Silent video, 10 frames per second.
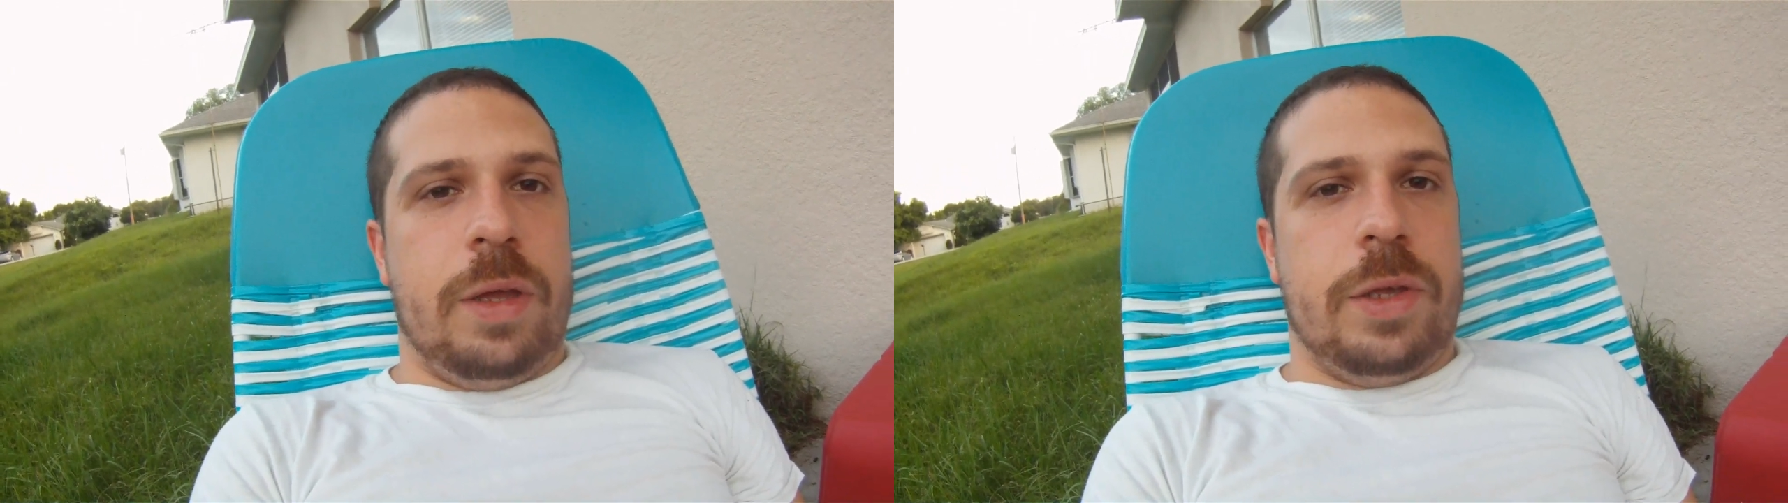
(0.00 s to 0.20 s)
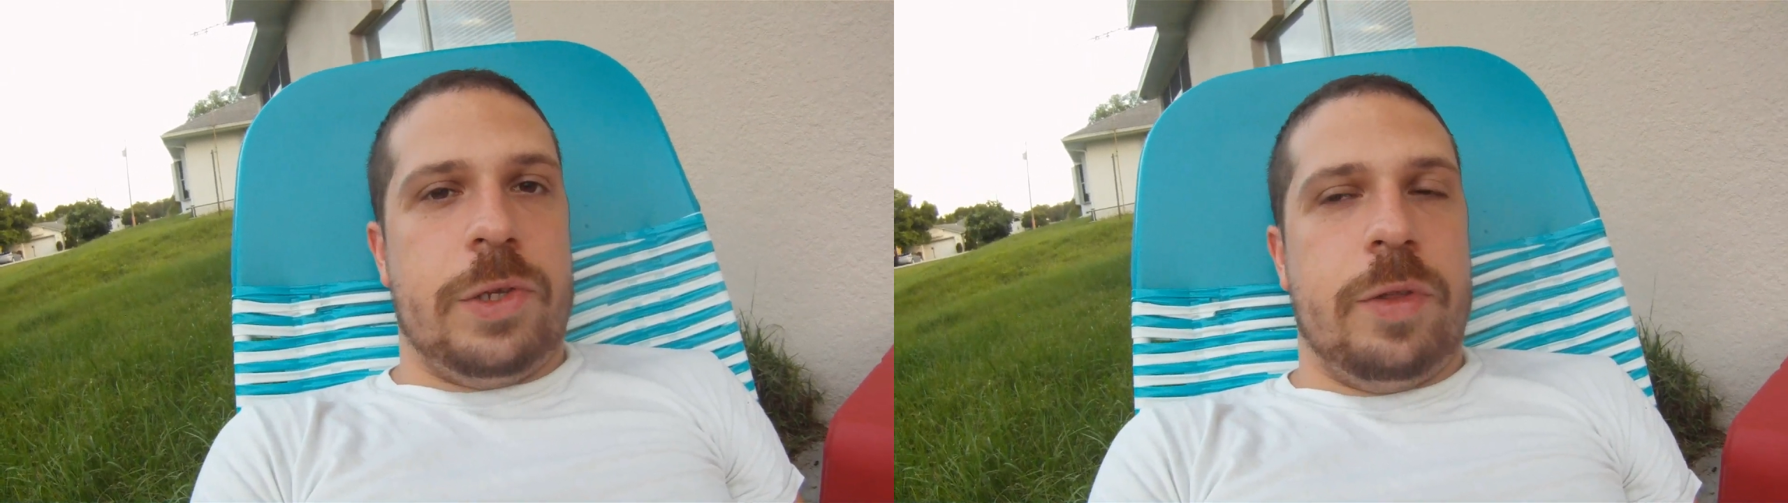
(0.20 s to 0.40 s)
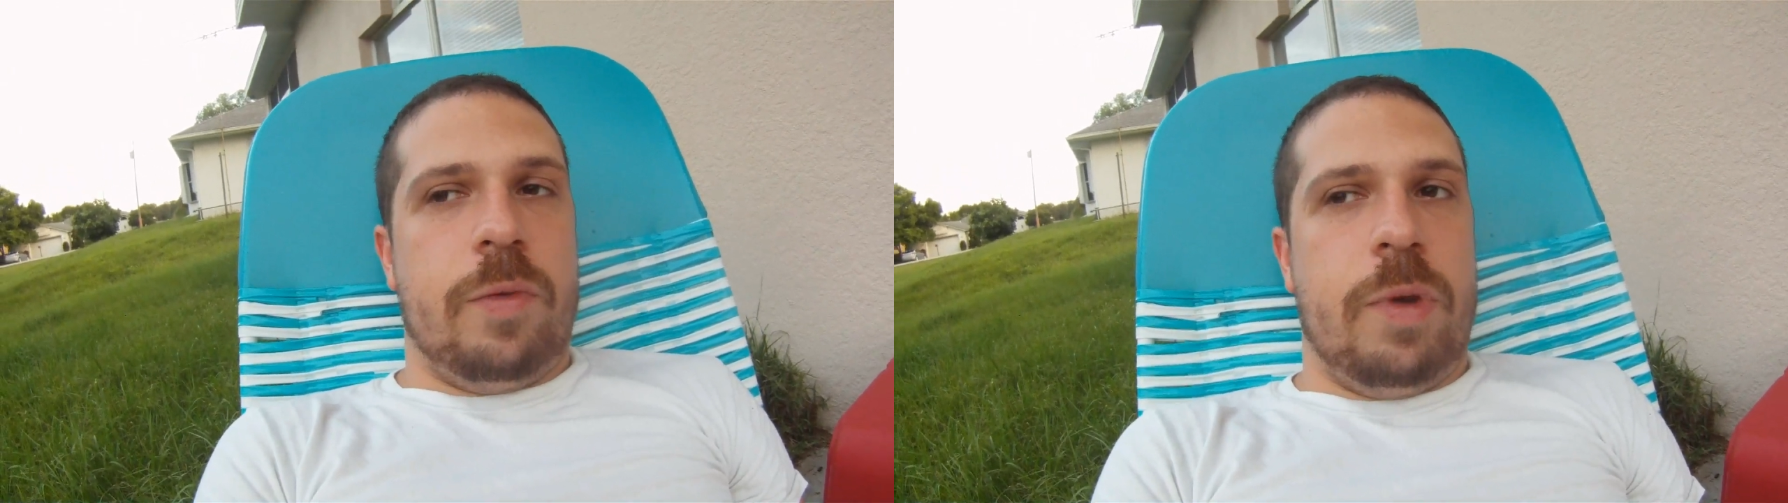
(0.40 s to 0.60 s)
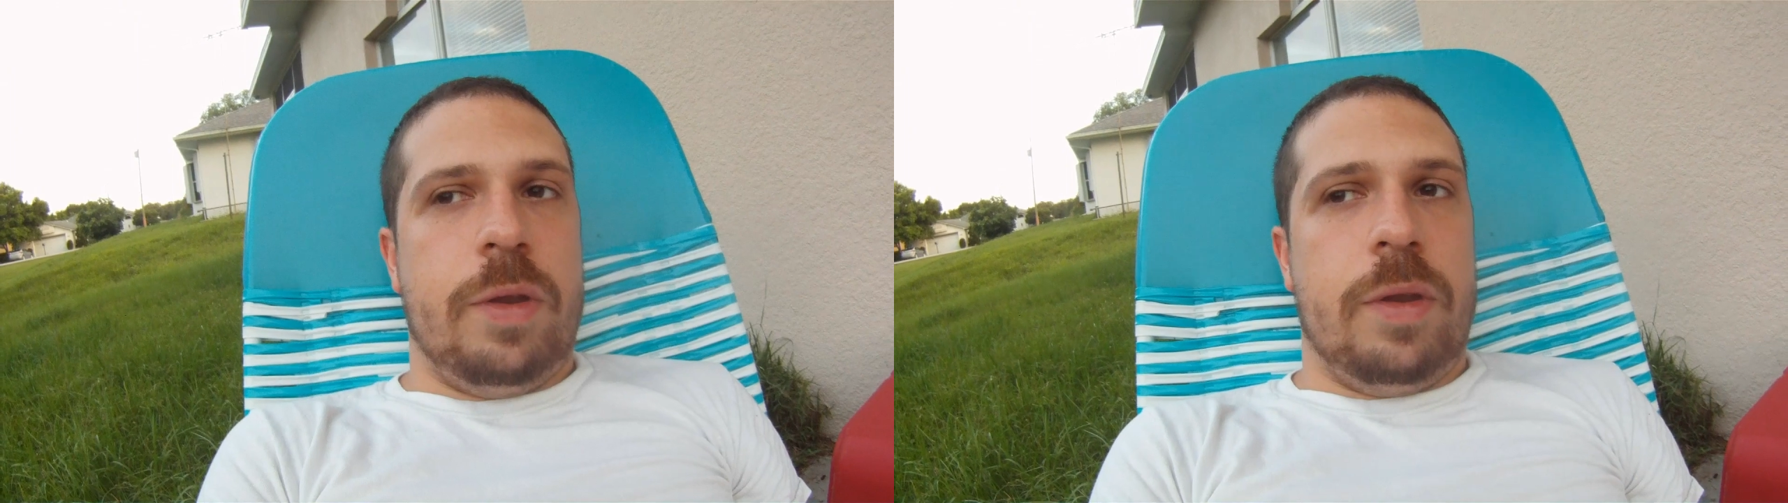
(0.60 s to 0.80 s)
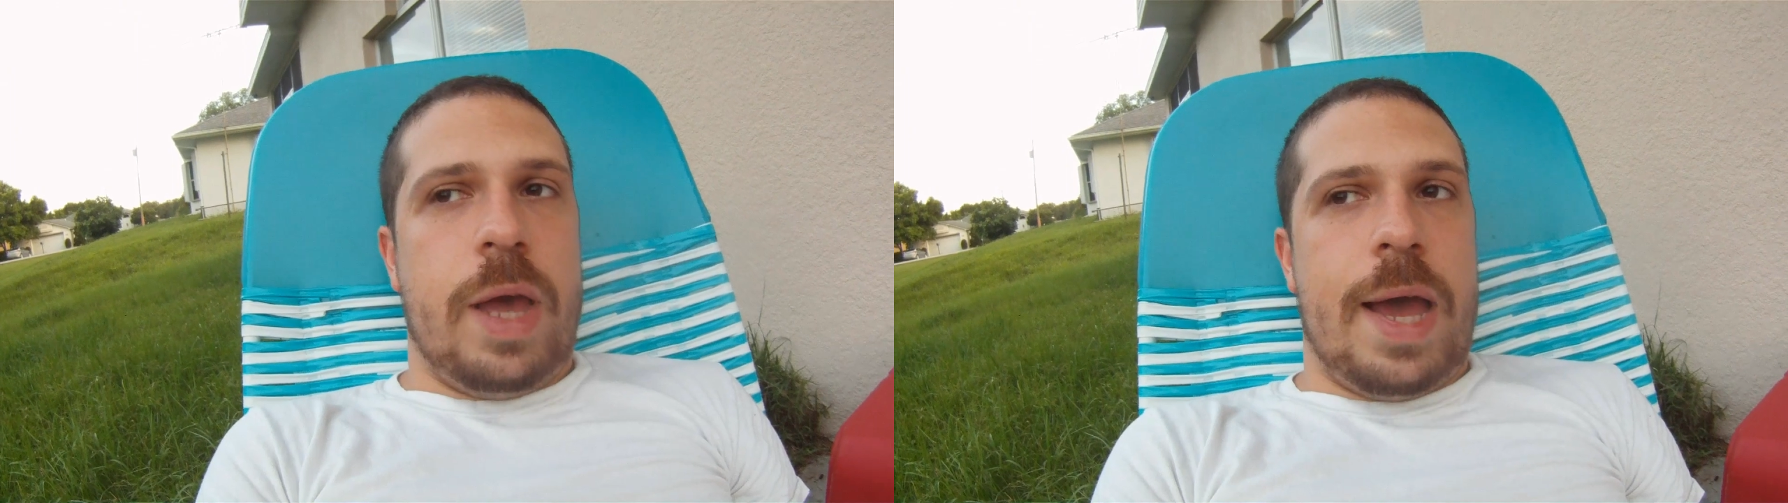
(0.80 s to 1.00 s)
so that
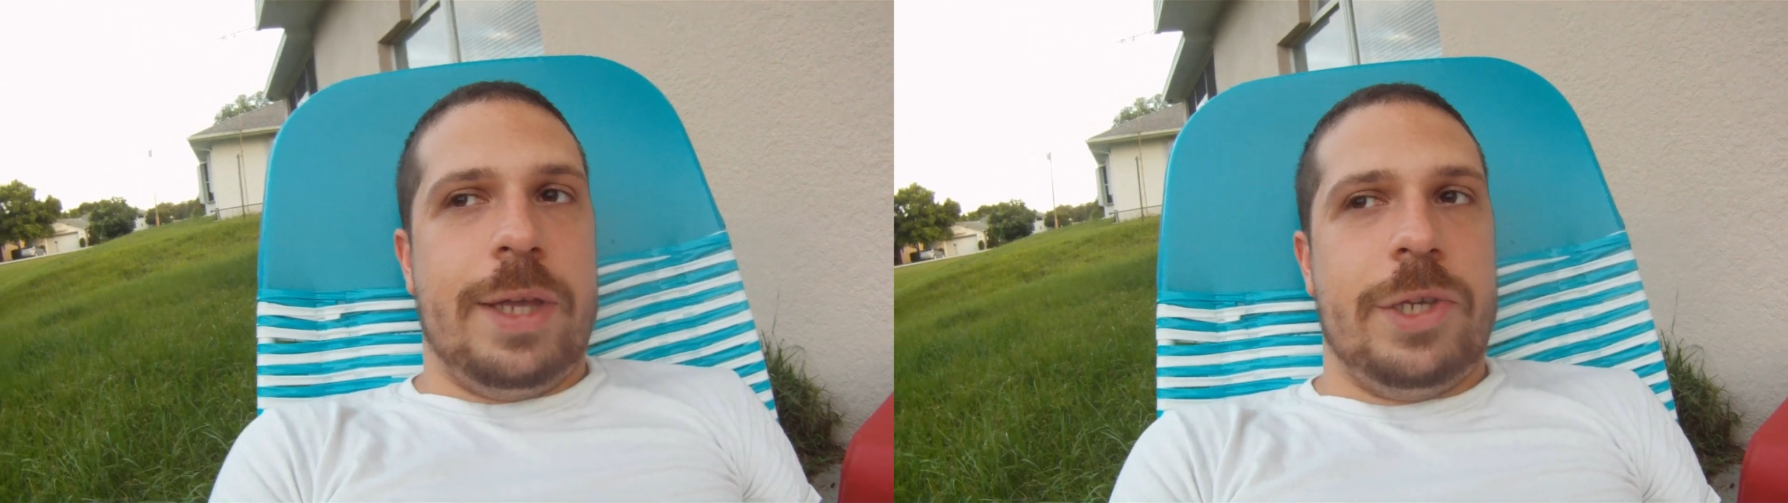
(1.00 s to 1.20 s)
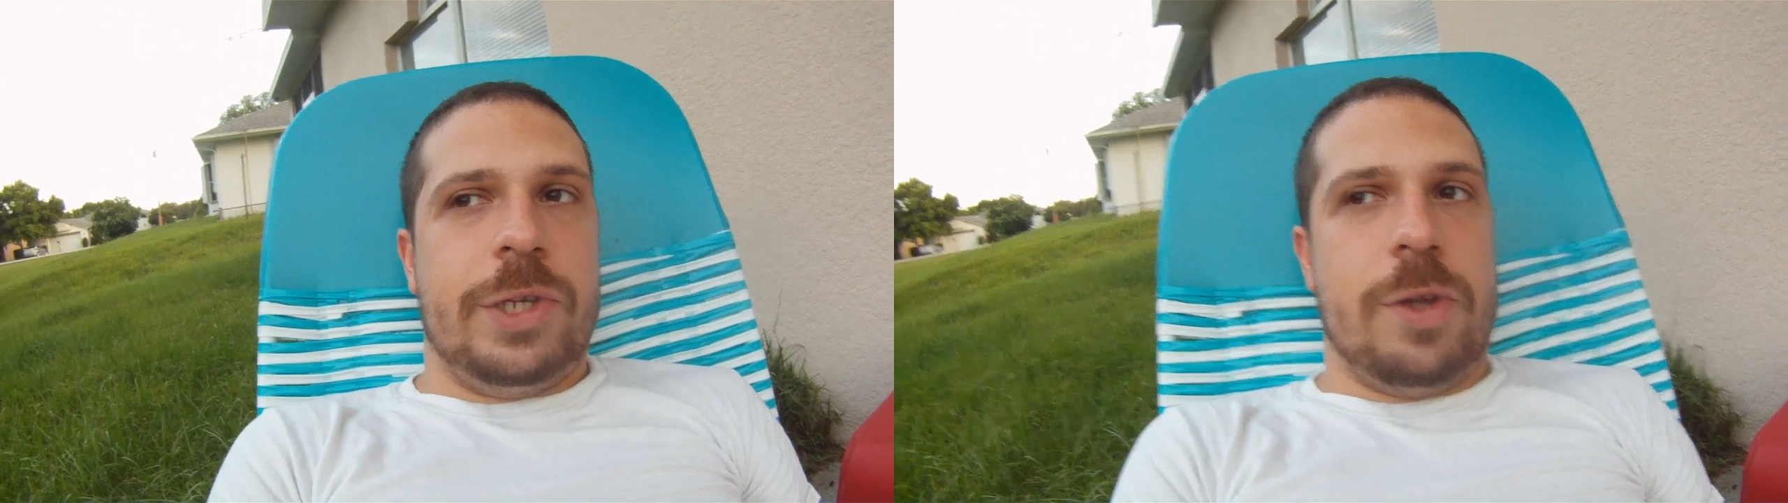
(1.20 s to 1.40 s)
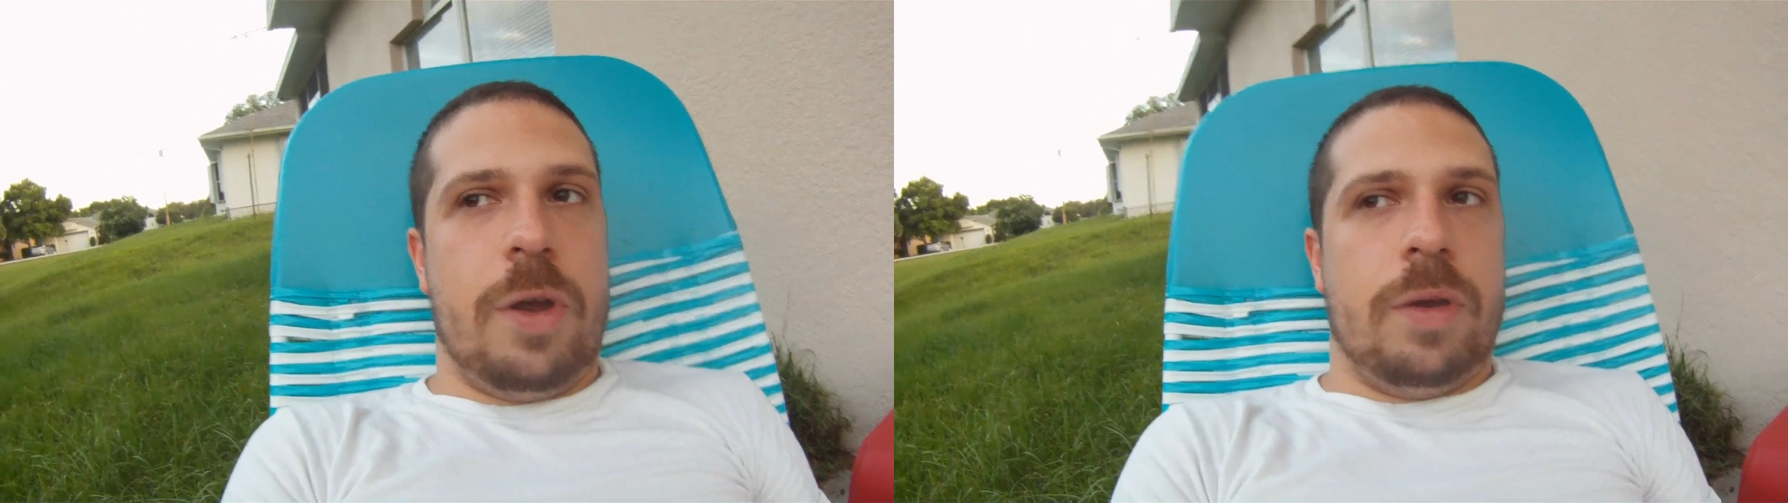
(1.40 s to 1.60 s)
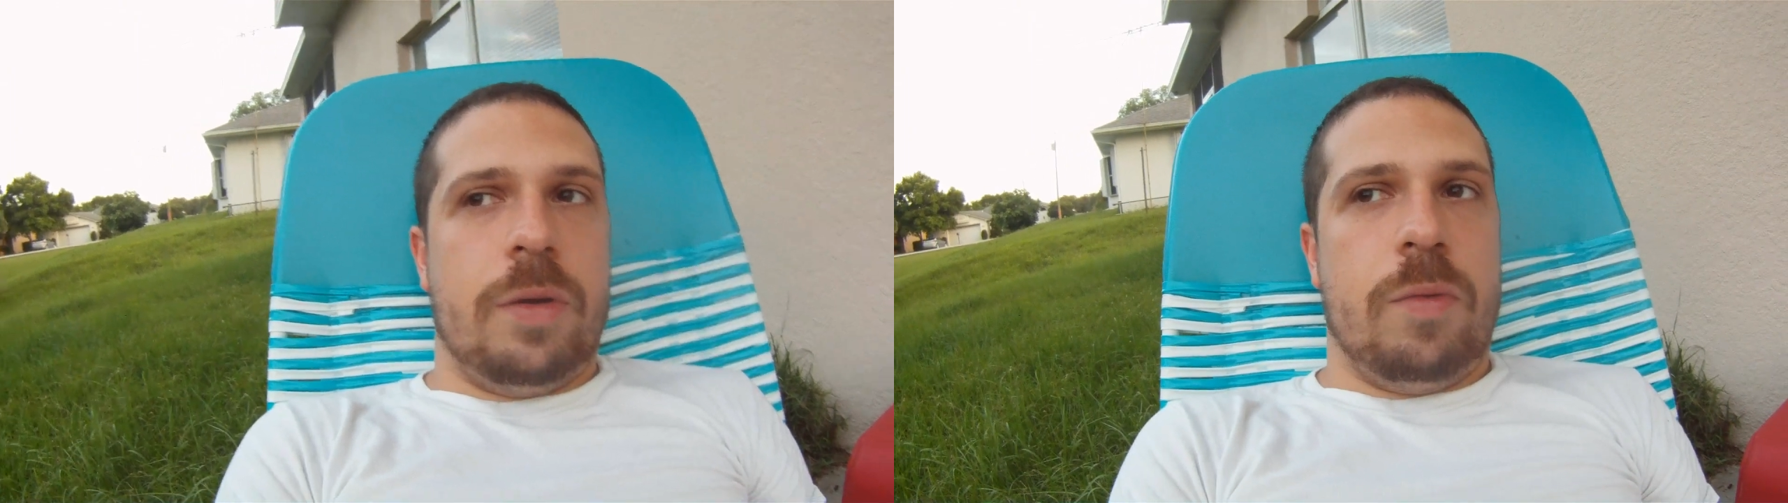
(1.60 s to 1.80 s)
when I start